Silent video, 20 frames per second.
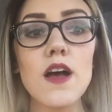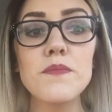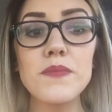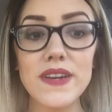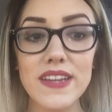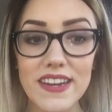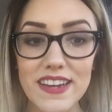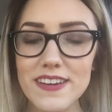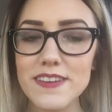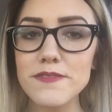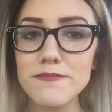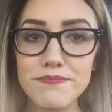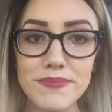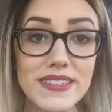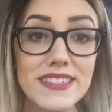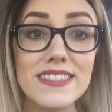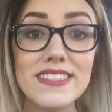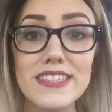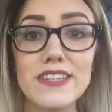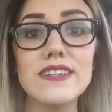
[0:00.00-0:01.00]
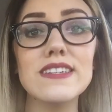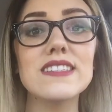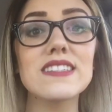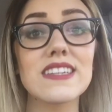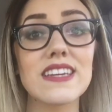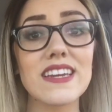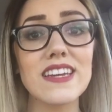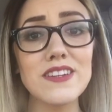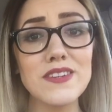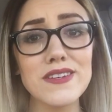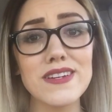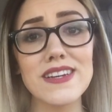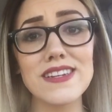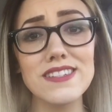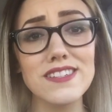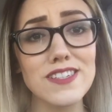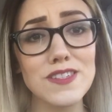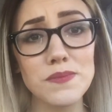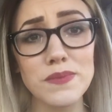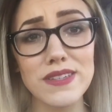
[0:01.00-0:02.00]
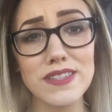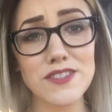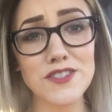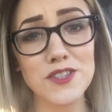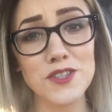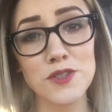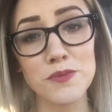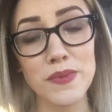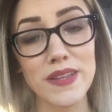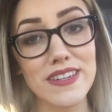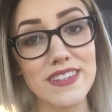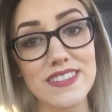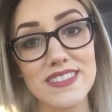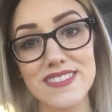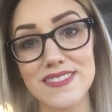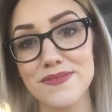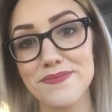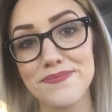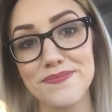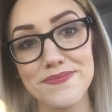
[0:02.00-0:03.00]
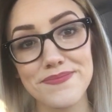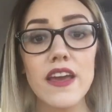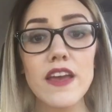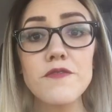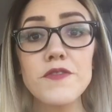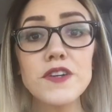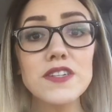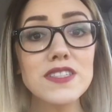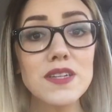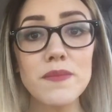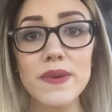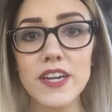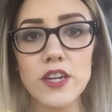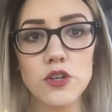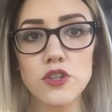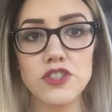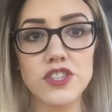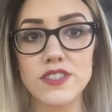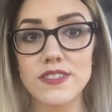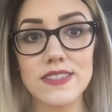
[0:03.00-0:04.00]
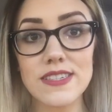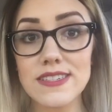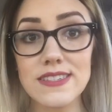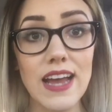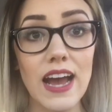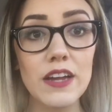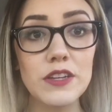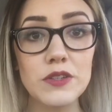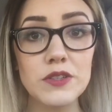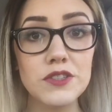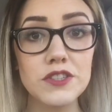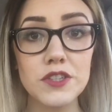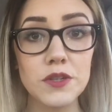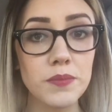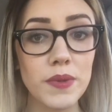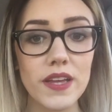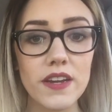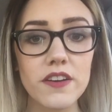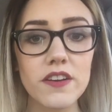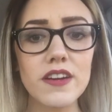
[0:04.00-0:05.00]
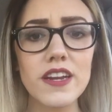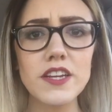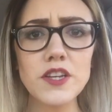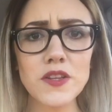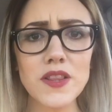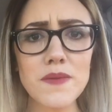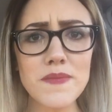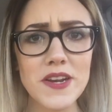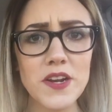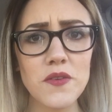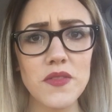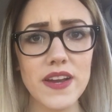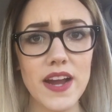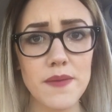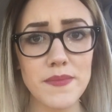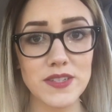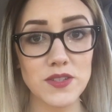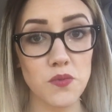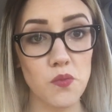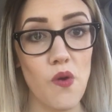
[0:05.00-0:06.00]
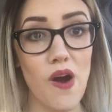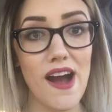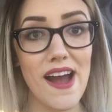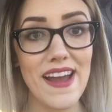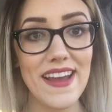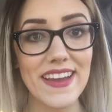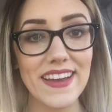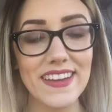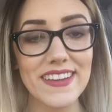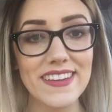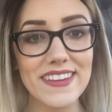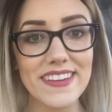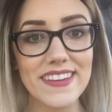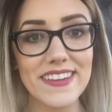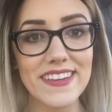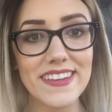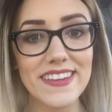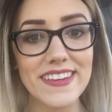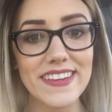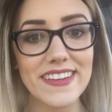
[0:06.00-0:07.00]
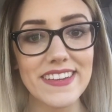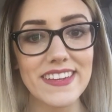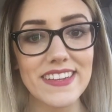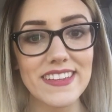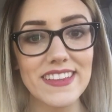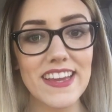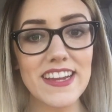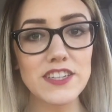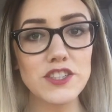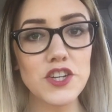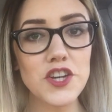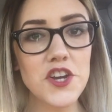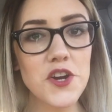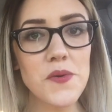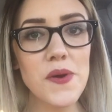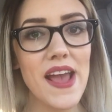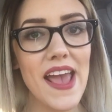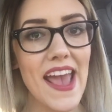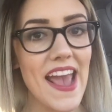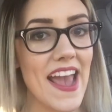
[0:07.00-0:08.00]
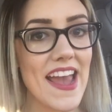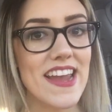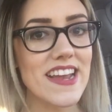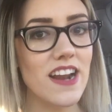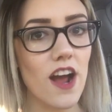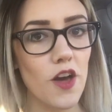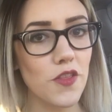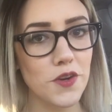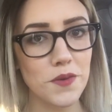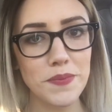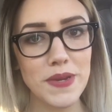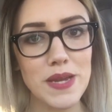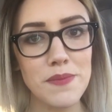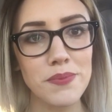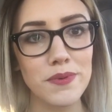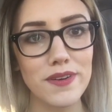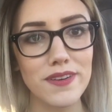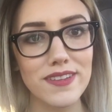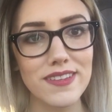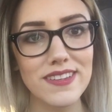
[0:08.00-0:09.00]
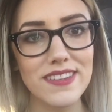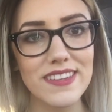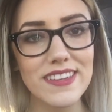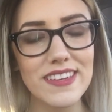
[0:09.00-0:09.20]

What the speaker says: but seriously, can you guys just please use your blinkers? If you're somebody who just does not use your blinker, can you let me know in the comments why? Like, do you hate other people?